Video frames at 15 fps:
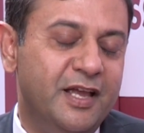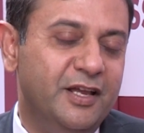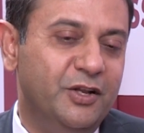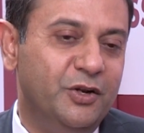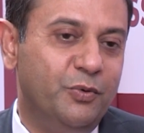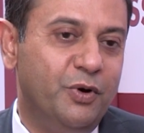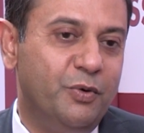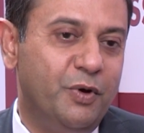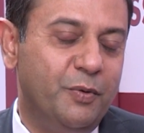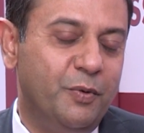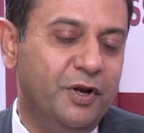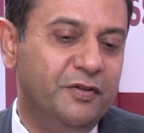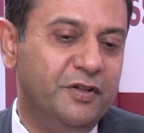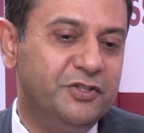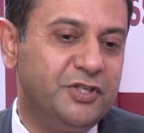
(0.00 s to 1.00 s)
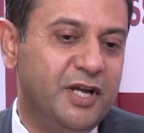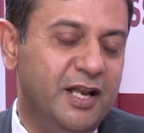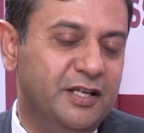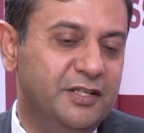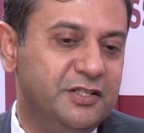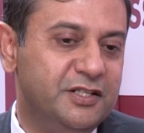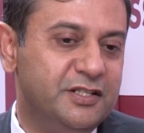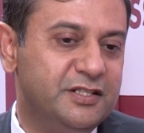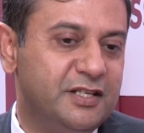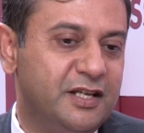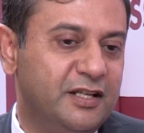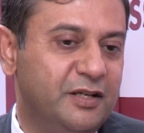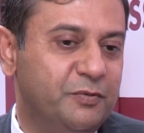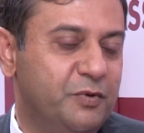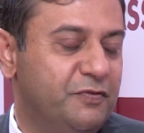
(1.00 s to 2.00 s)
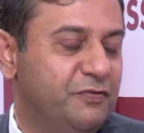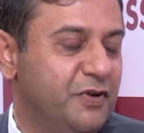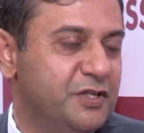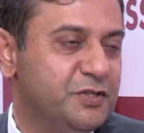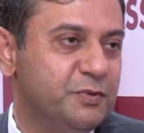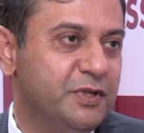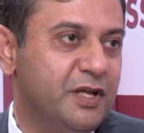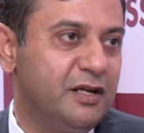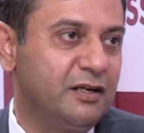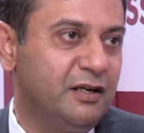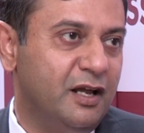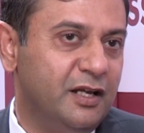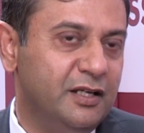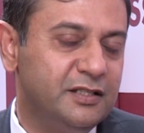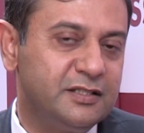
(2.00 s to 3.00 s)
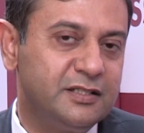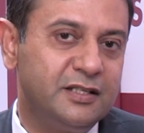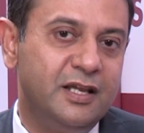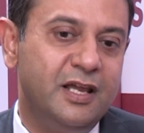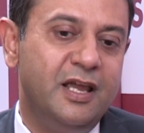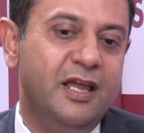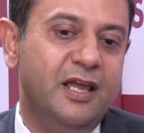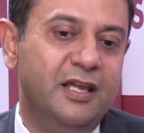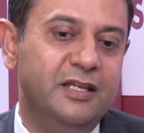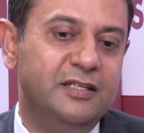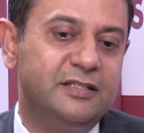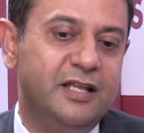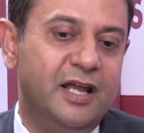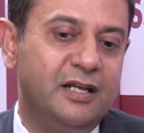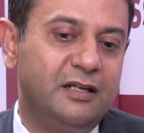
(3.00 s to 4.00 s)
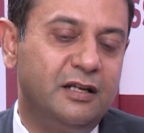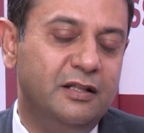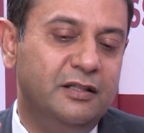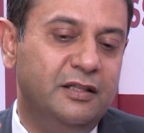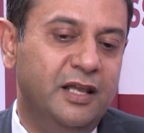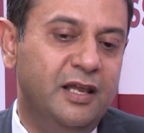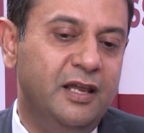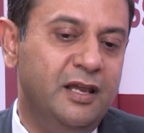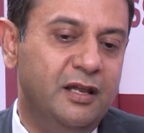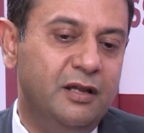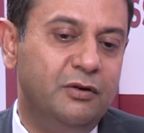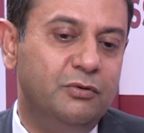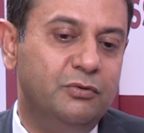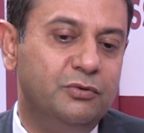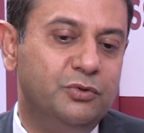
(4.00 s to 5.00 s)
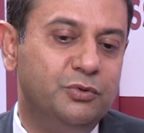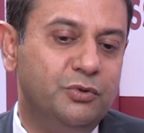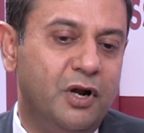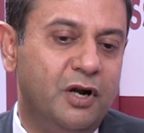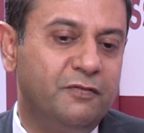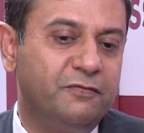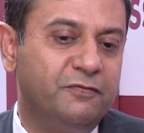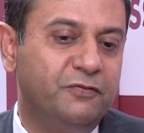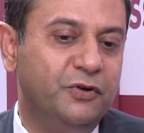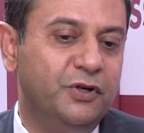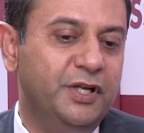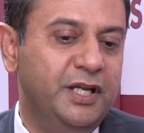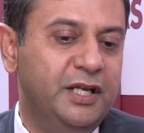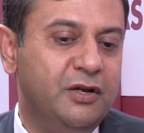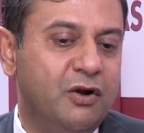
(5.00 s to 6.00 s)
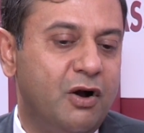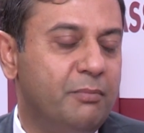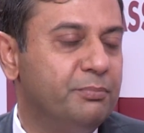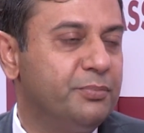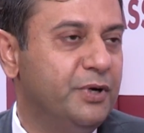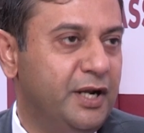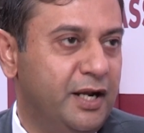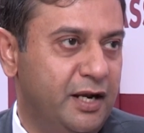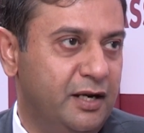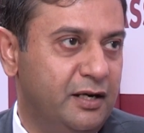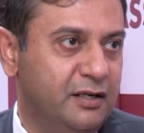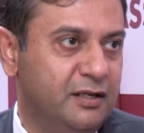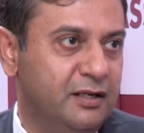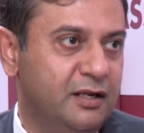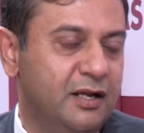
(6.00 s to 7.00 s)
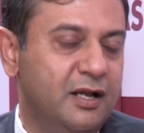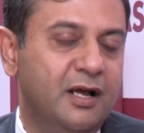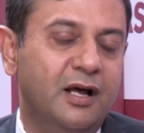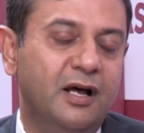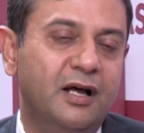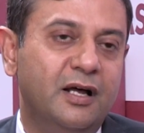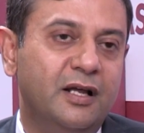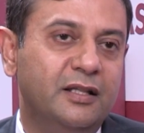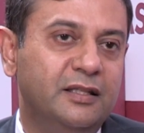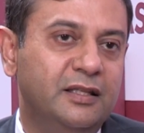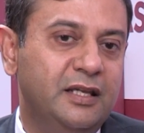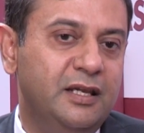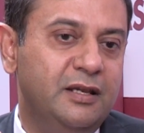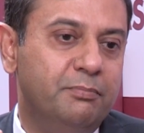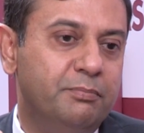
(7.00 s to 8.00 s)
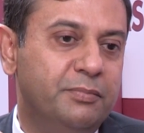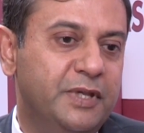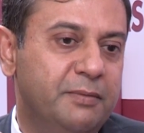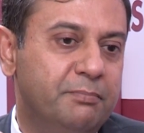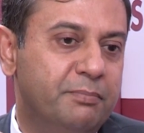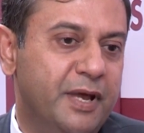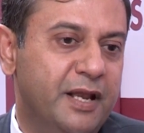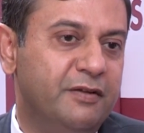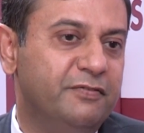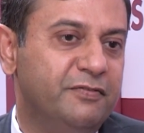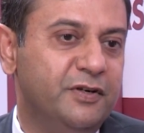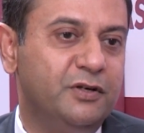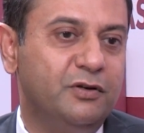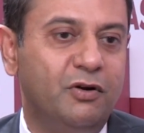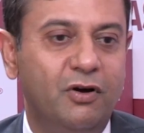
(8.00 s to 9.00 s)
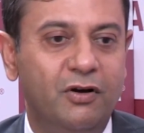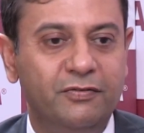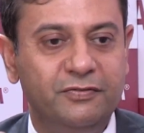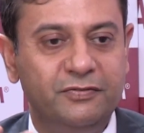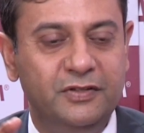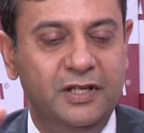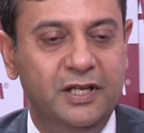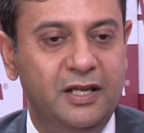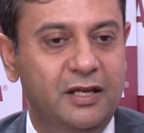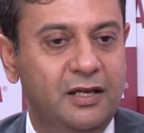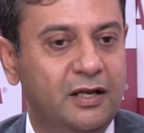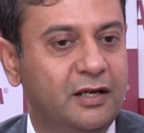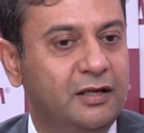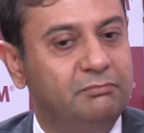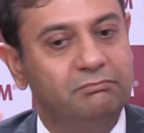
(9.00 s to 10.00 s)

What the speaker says: one of the challenges that we face with our clients is that they do not fully comprehend the benefit of the